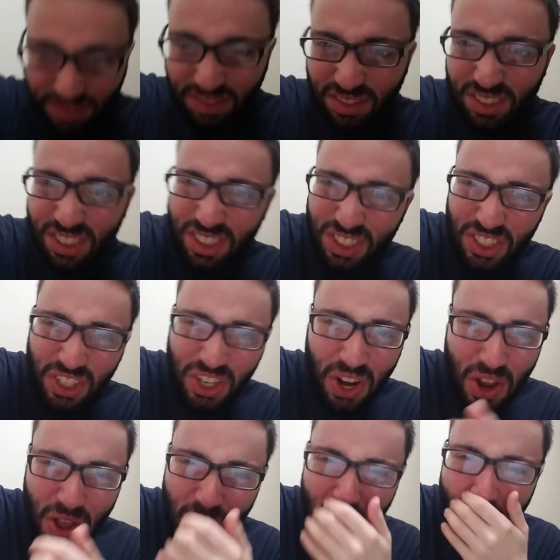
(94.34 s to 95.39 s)

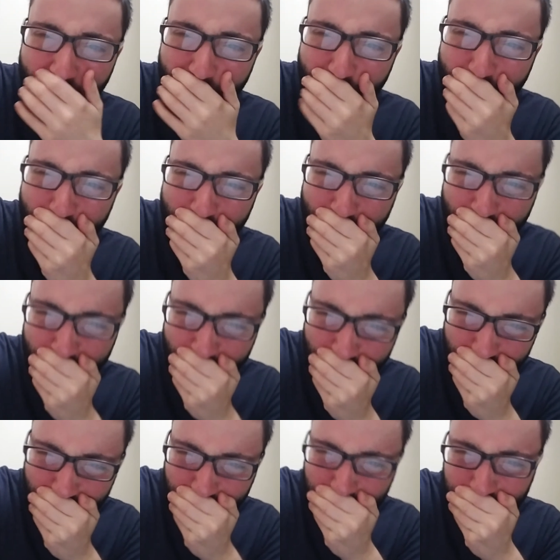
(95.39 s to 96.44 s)

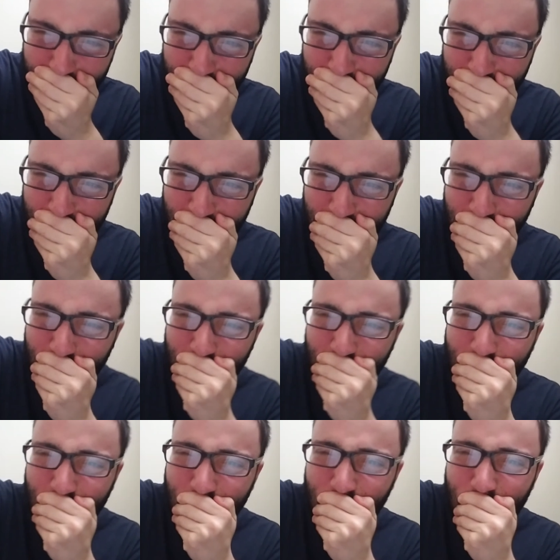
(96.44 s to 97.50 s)

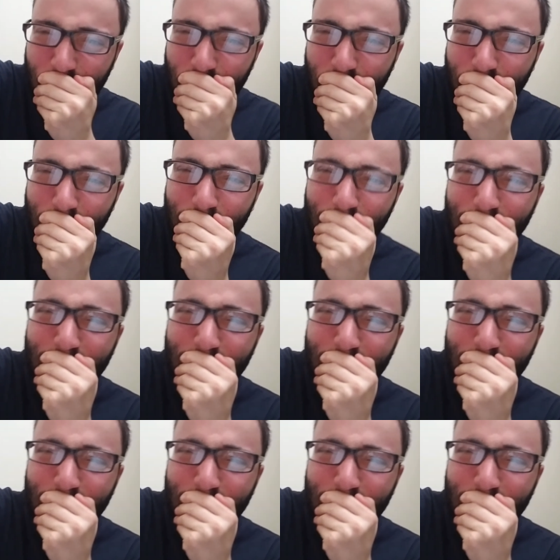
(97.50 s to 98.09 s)
[no speech]